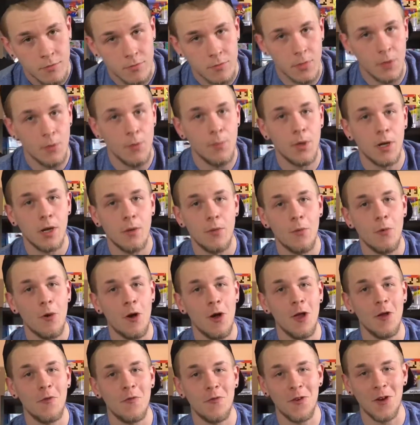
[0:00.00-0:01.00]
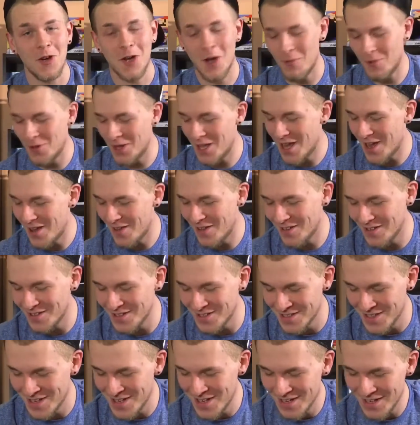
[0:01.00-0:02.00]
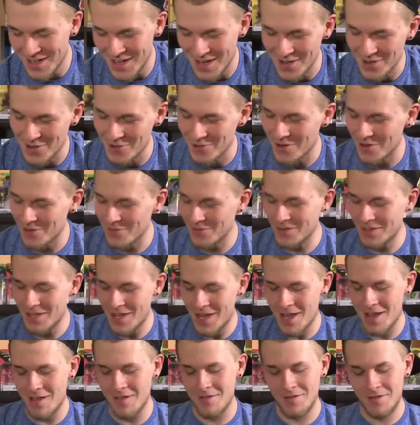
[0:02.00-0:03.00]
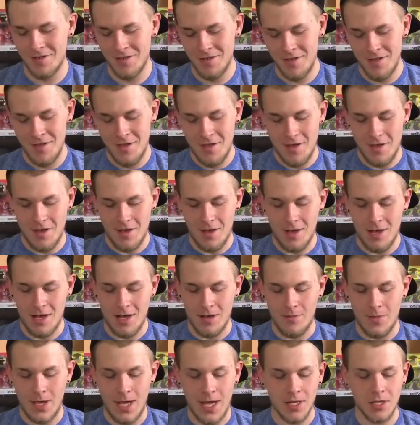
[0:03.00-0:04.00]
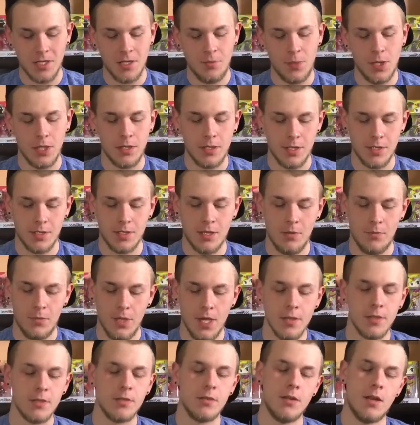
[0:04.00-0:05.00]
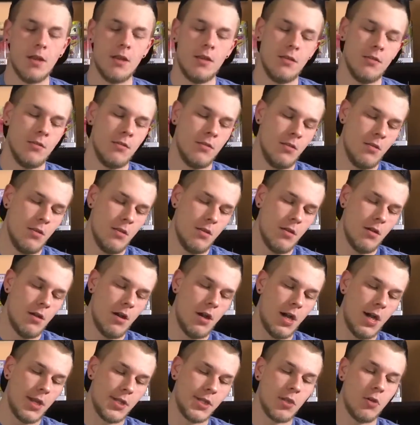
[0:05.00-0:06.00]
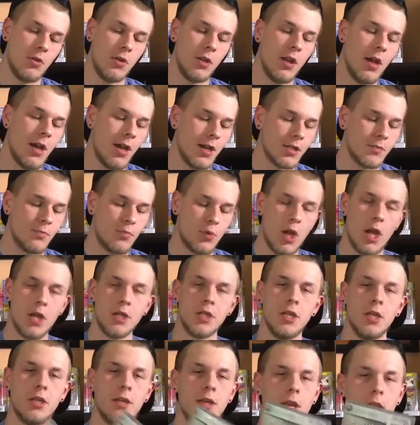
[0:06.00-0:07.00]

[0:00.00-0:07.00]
let me pick up a wallet for a couple dollars. Can't go wrong with that. I actually picked this up yesterday. Tony Hawk's Project